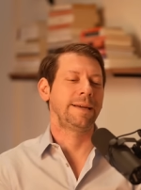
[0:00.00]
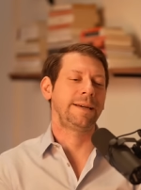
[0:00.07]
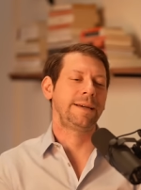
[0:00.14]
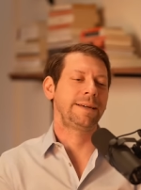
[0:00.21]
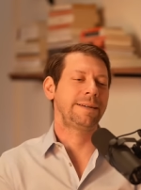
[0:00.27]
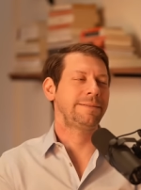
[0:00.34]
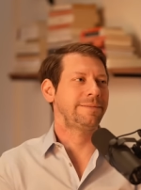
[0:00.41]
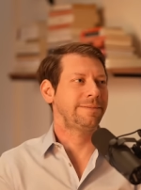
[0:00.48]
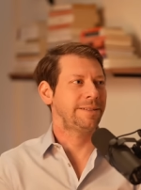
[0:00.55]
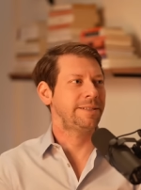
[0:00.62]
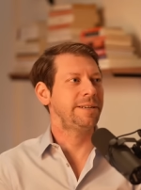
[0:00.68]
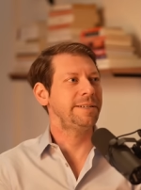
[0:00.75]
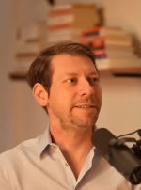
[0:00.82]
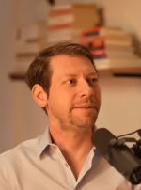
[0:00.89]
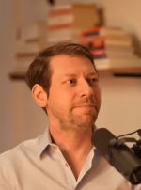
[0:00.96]
Yeah,
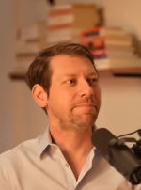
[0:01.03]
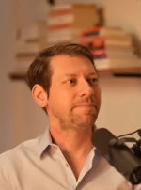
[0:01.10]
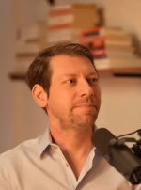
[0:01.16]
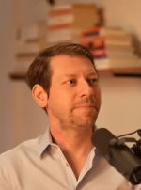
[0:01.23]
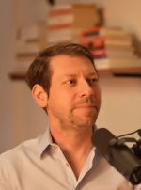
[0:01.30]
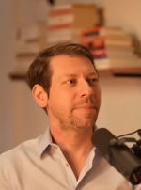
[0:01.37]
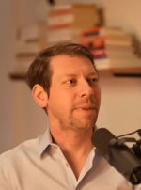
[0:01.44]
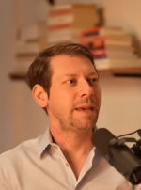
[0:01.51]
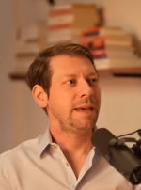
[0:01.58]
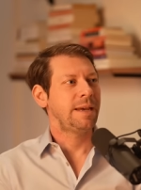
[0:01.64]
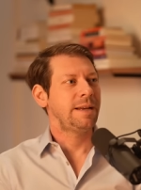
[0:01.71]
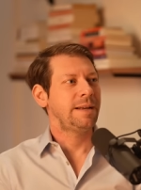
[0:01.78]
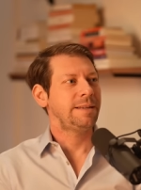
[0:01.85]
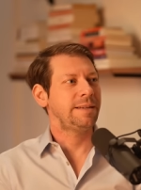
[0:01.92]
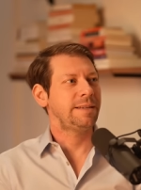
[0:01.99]
it's easy. Right?
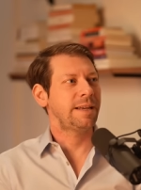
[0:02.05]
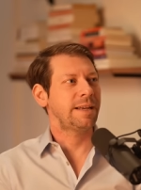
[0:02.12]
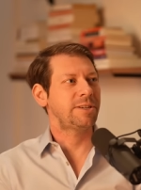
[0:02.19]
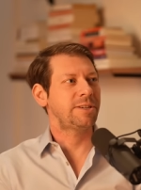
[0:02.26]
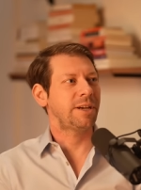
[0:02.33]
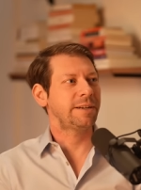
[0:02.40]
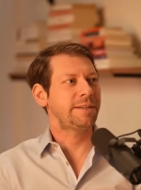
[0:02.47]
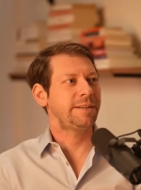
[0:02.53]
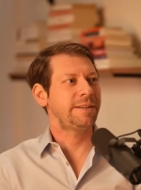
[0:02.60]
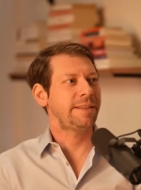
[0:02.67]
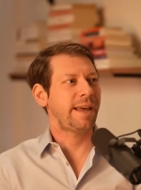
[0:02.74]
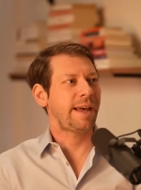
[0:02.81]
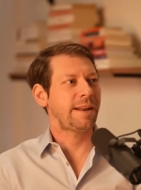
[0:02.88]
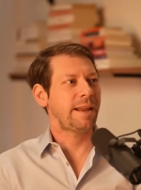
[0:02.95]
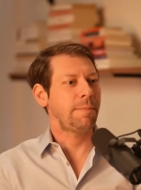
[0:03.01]
It's easy to get sucked into
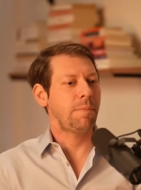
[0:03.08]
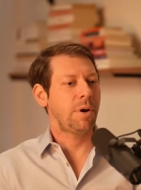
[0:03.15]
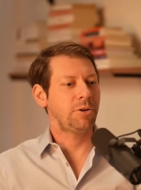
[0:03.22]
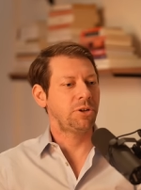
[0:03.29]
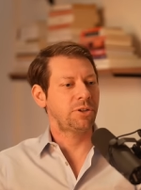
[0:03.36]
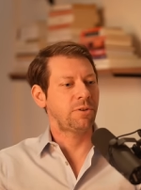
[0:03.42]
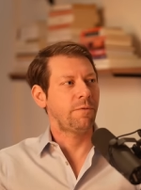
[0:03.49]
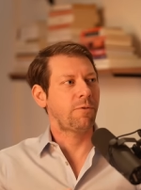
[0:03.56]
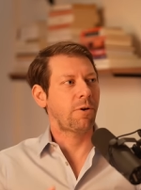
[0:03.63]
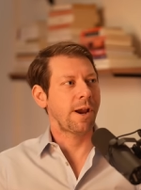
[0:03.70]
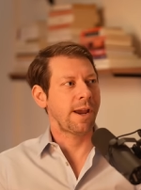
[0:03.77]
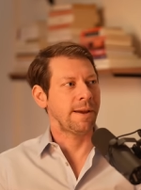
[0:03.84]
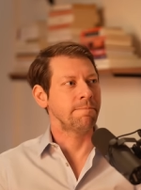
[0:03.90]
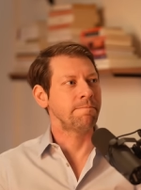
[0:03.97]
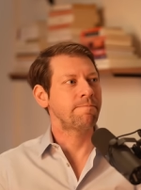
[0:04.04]
that emotional
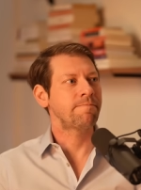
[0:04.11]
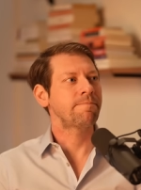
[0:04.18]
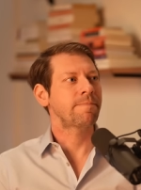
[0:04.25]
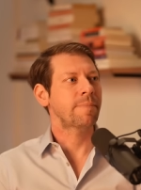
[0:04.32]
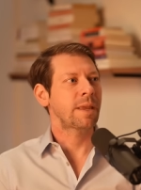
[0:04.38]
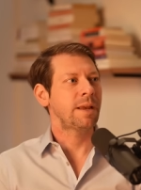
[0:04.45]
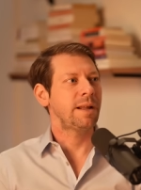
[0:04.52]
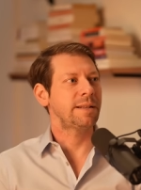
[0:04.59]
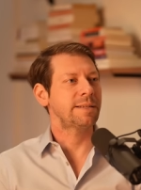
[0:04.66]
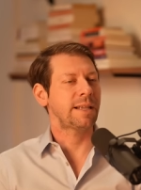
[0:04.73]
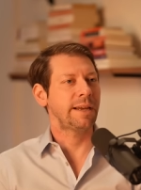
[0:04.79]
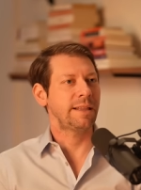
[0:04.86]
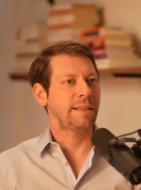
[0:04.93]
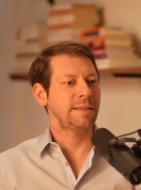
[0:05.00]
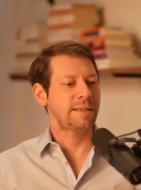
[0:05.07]
frame. Yeah. It's
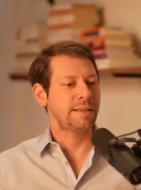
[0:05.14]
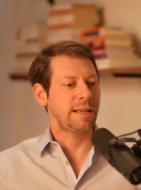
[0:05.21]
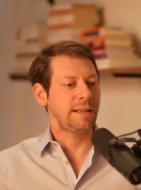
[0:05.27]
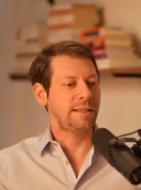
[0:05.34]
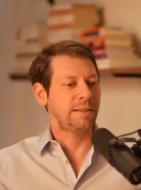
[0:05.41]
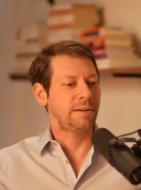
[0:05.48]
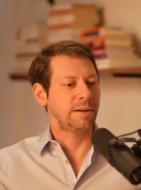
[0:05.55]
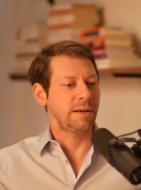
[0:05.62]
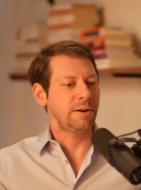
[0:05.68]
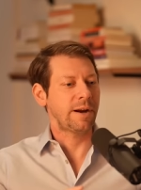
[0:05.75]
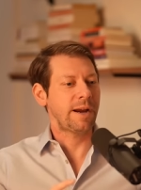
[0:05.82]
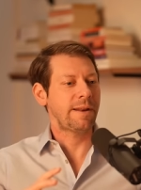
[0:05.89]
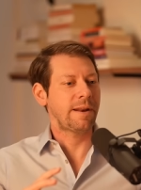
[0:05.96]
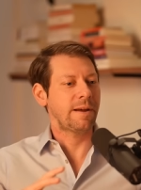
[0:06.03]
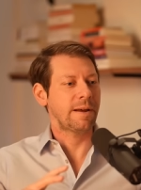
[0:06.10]
like this. It, you're
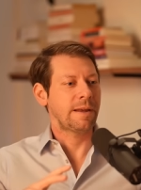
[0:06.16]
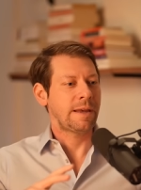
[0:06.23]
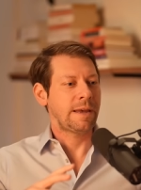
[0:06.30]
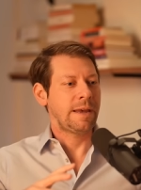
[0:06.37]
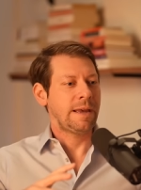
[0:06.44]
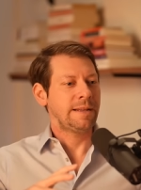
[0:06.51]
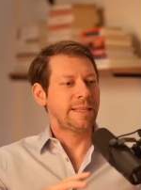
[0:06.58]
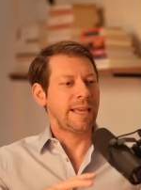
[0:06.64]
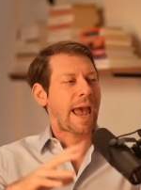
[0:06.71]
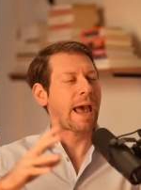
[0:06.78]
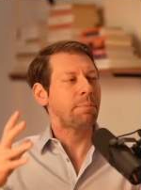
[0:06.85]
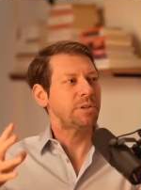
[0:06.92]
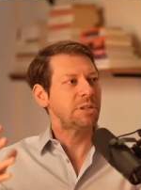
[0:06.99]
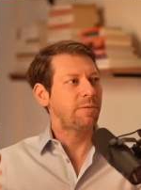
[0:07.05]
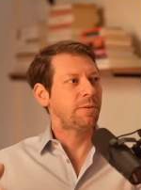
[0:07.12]
in a. It's the
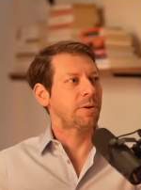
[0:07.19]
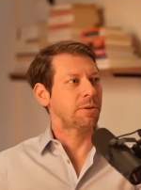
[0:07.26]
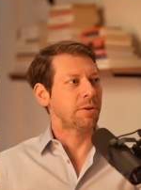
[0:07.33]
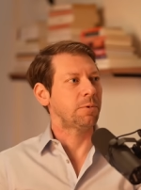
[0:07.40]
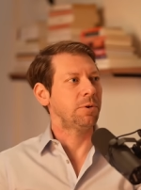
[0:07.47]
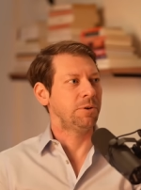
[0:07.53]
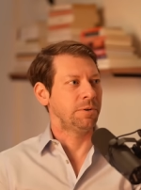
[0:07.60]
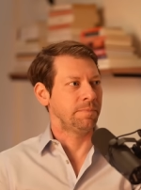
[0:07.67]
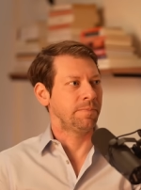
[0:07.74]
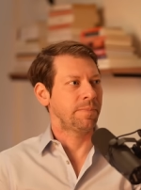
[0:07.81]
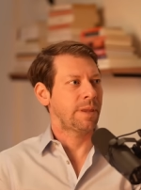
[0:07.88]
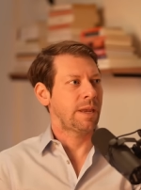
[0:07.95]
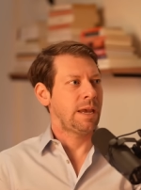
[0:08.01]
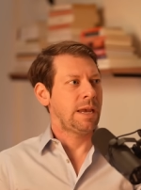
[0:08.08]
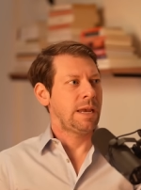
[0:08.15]
atmosphere in the room.
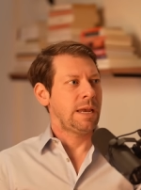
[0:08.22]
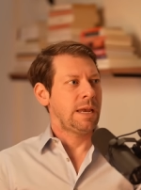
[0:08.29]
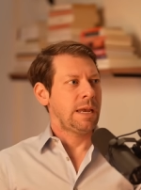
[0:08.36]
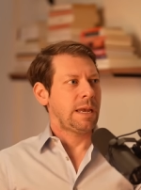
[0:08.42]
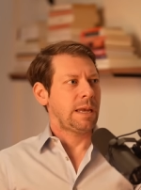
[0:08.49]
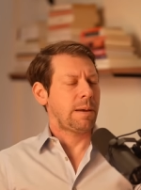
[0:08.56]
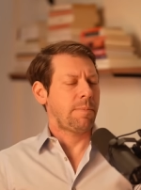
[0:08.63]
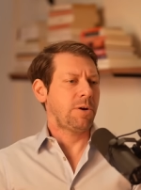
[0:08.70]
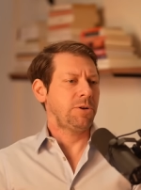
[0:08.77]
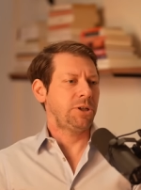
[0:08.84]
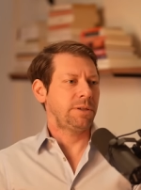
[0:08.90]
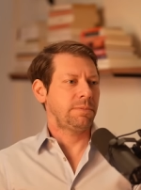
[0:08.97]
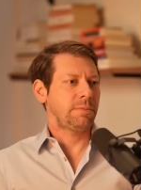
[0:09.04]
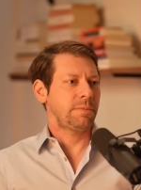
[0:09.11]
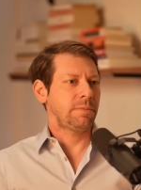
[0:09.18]

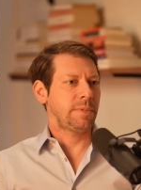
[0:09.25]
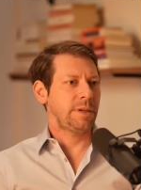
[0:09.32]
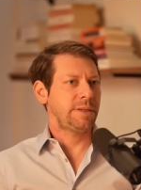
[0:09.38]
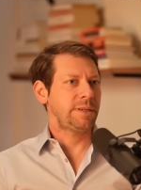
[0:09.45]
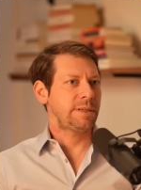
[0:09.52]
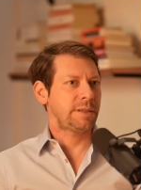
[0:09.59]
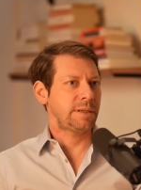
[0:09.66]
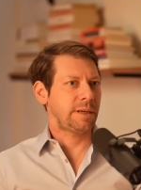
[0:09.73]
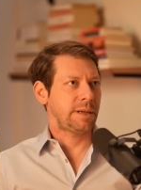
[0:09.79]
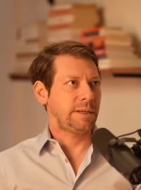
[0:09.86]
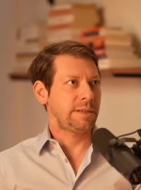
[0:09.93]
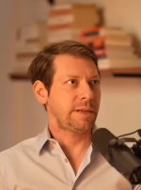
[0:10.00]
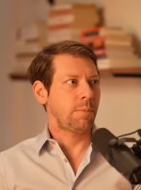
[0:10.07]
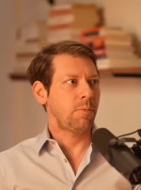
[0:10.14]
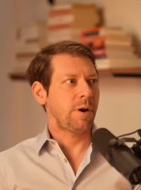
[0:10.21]
Emotion is
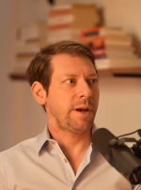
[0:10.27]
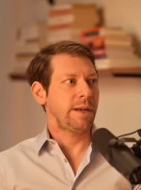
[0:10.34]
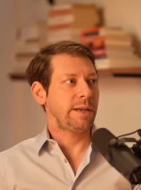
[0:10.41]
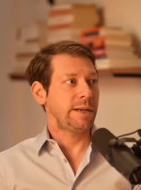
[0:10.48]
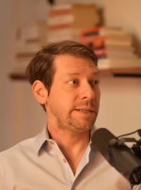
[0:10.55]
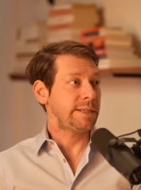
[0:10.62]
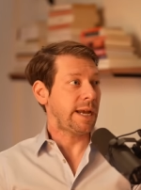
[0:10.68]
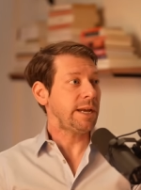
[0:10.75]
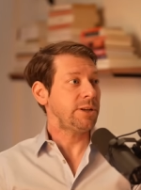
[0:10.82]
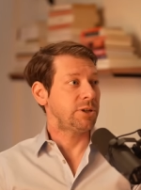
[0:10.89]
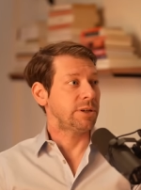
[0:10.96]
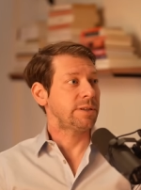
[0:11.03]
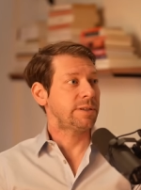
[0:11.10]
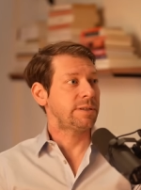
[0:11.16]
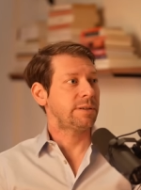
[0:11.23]
in some way
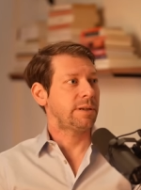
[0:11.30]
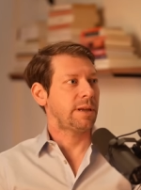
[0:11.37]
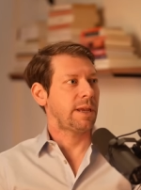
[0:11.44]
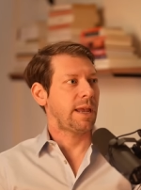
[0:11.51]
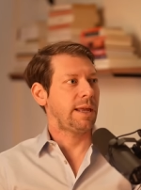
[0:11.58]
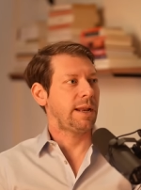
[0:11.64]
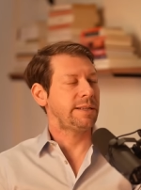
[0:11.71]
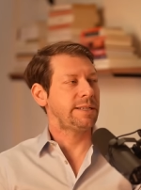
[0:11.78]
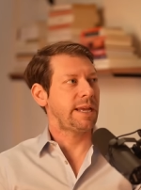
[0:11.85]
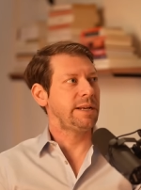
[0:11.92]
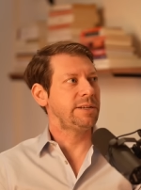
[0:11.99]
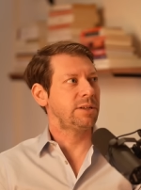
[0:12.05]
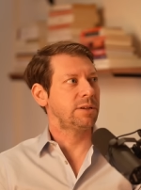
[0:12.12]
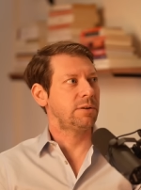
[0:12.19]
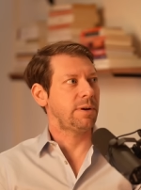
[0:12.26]
contagious, and it
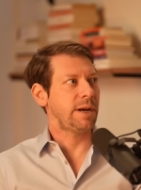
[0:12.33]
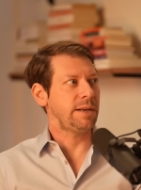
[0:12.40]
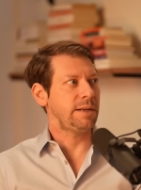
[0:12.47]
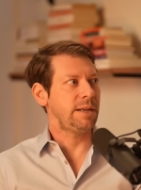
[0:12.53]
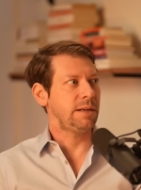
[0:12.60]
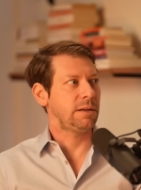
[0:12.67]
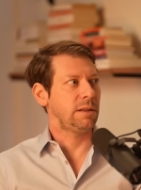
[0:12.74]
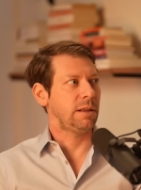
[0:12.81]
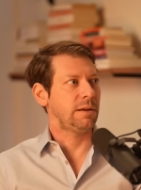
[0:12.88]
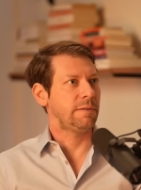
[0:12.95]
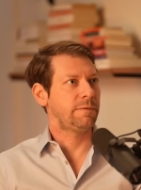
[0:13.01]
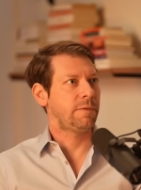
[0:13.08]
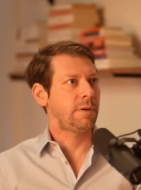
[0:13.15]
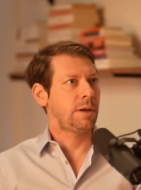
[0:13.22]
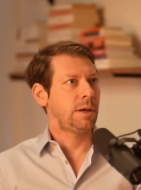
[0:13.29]
takes a great deal
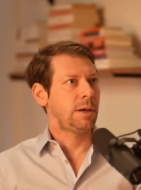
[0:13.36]
of